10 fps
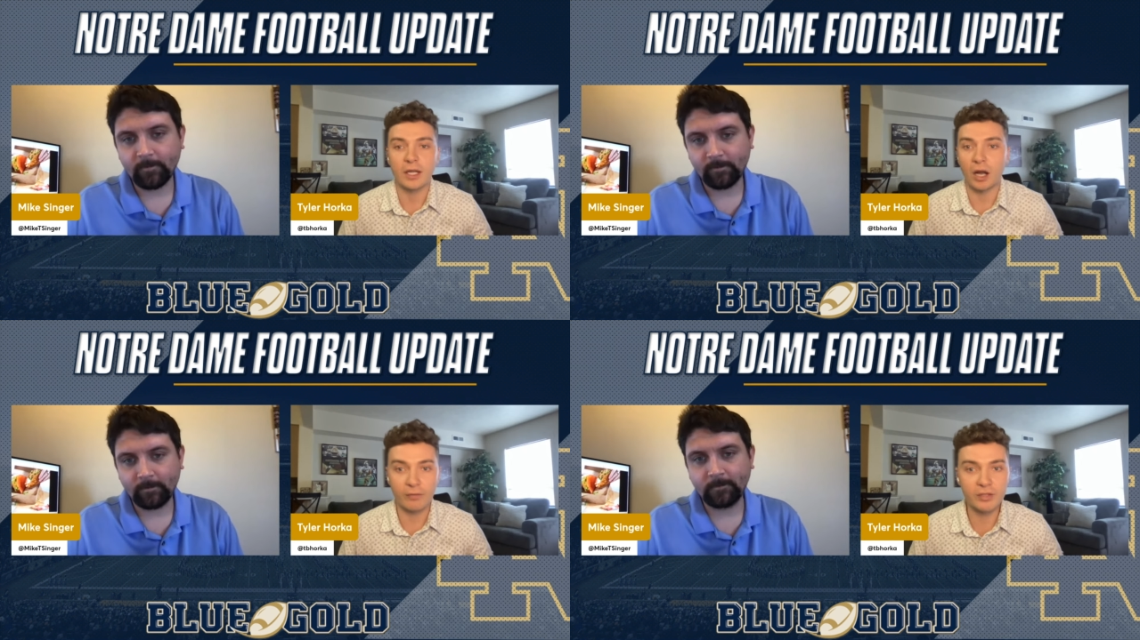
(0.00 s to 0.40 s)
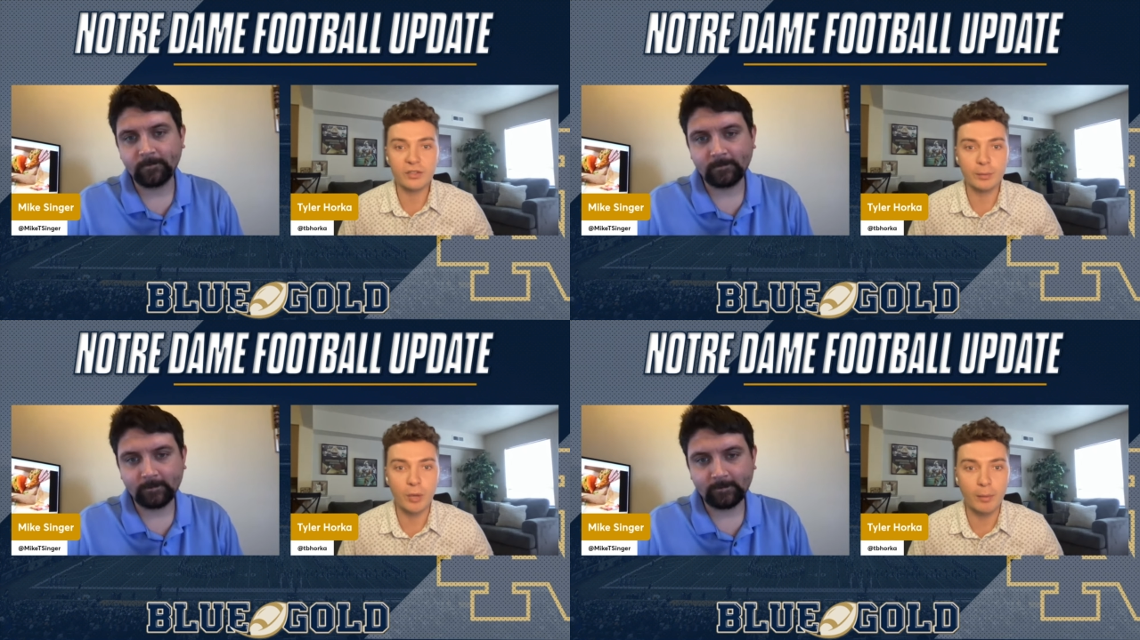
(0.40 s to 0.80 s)
Speaker 1: that
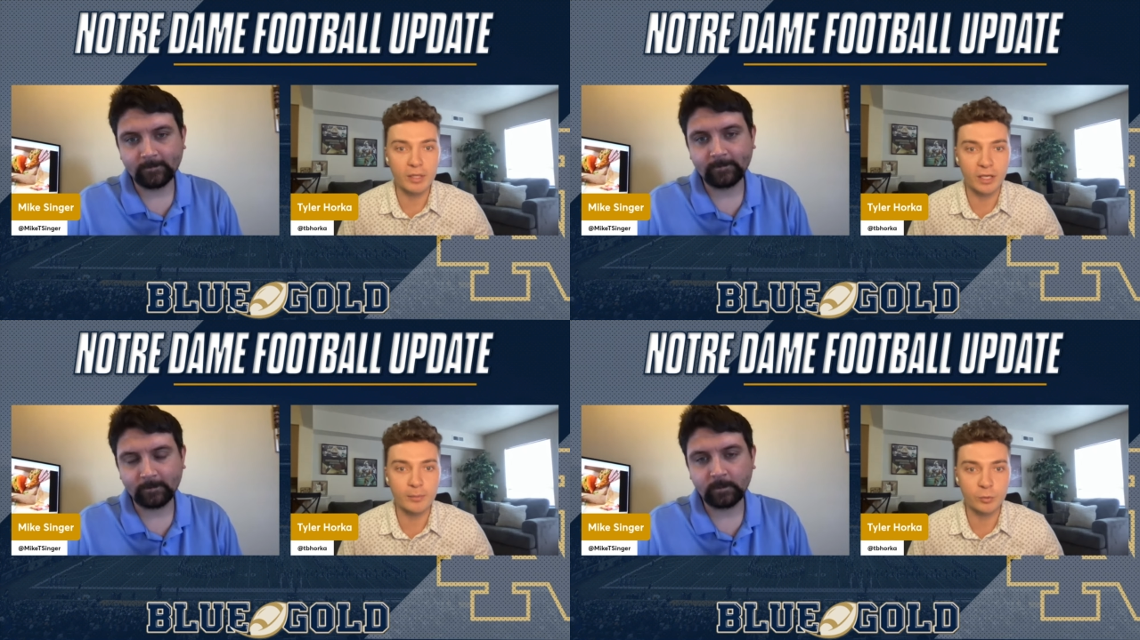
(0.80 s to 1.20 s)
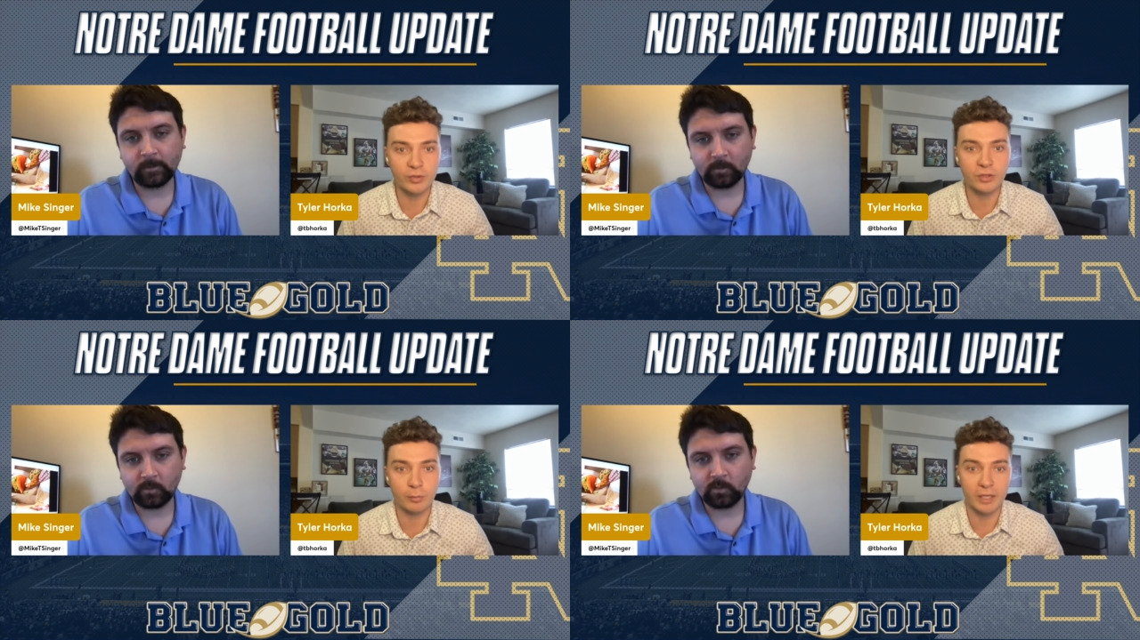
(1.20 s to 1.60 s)
obviously probably comes
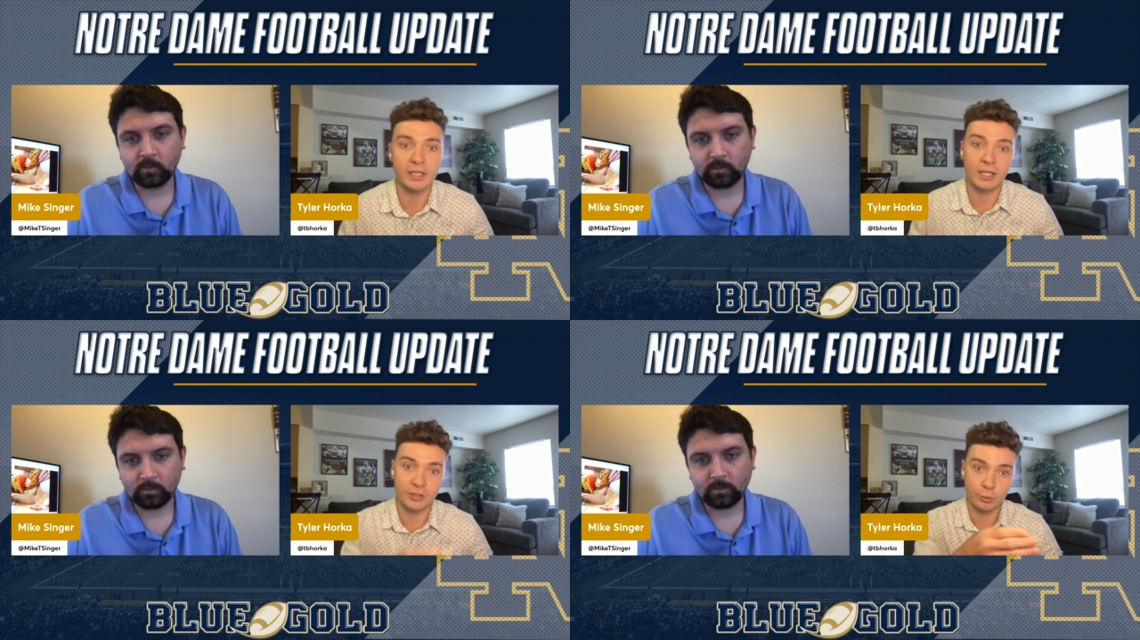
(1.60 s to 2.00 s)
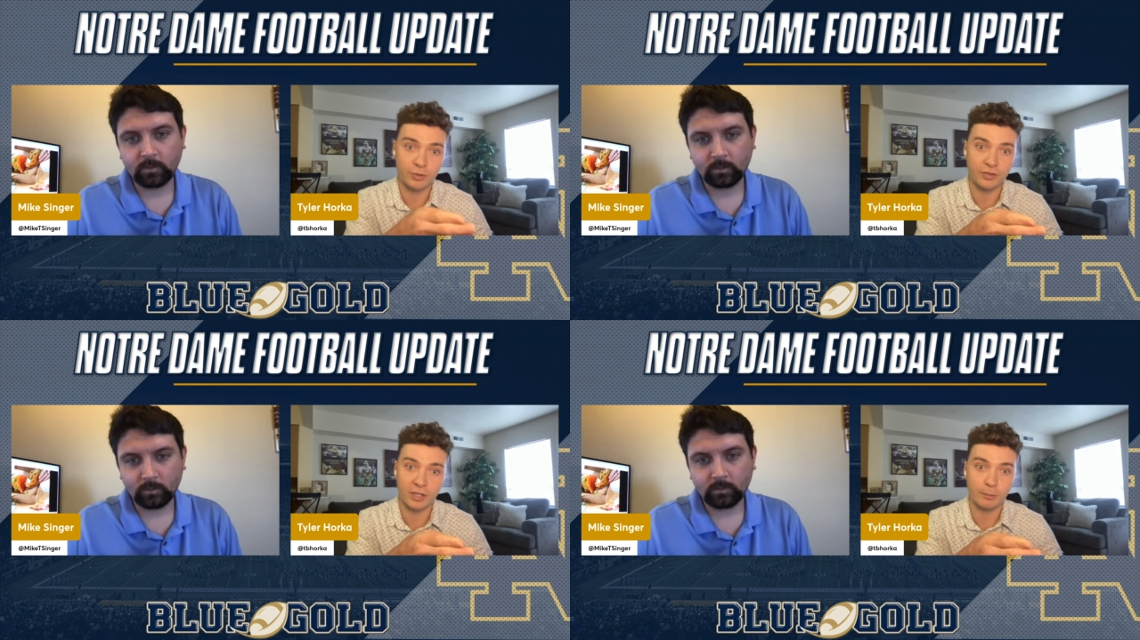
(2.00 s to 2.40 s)
with some money. Like
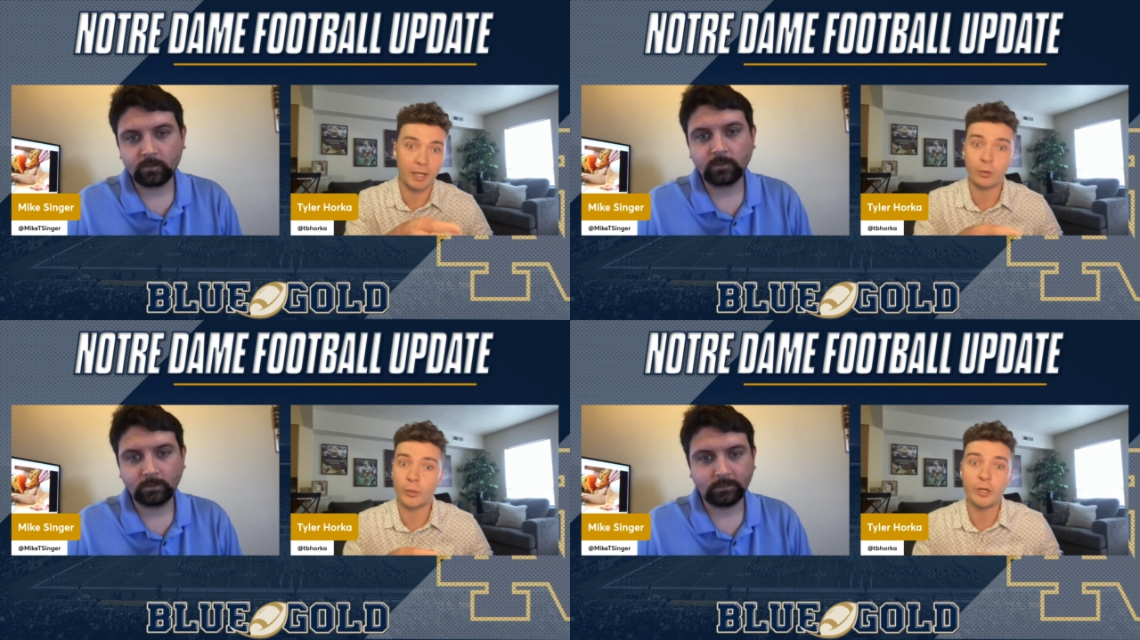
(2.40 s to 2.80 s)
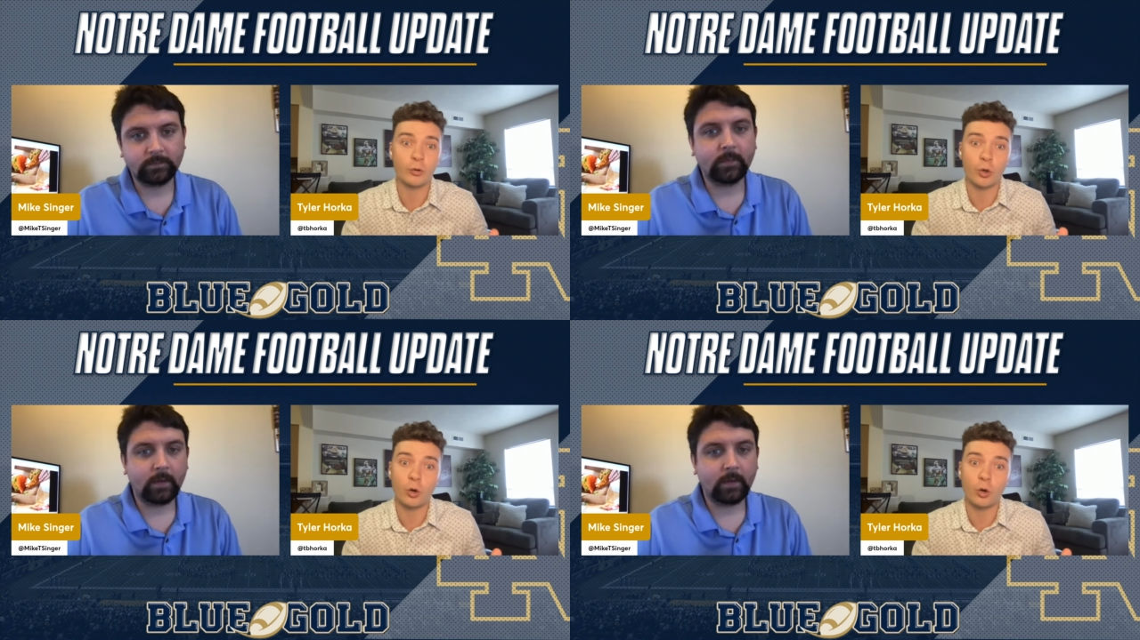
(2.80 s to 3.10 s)
you were saying, Mike, we don't